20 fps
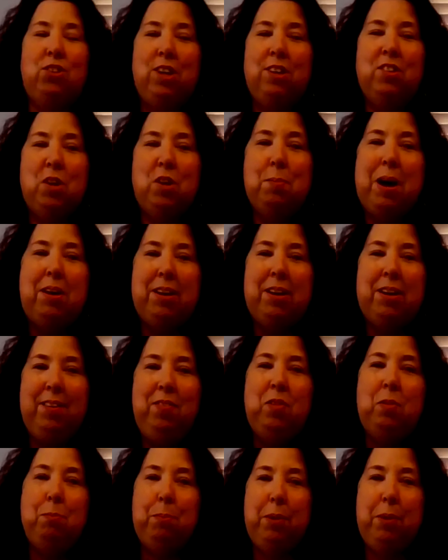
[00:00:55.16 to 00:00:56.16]
just about in
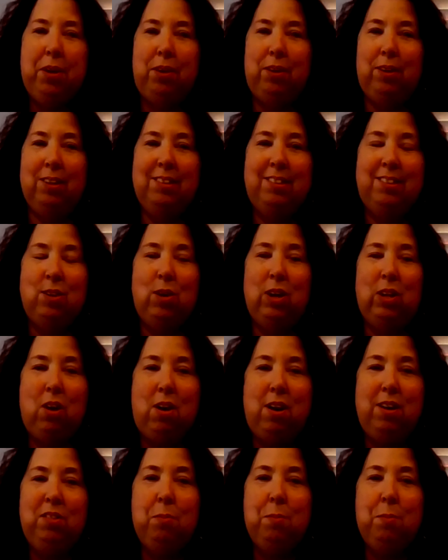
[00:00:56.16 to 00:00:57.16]
the middle. So
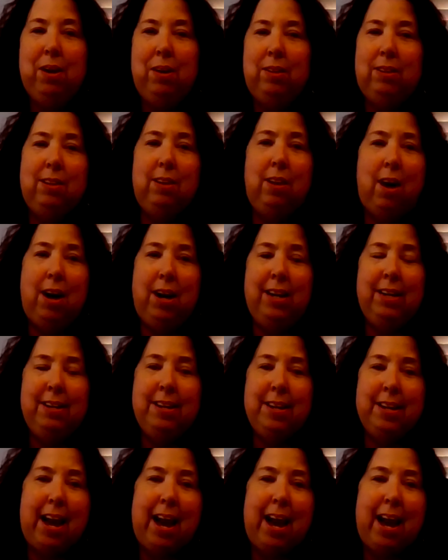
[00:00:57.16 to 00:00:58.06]
along the Maryland line in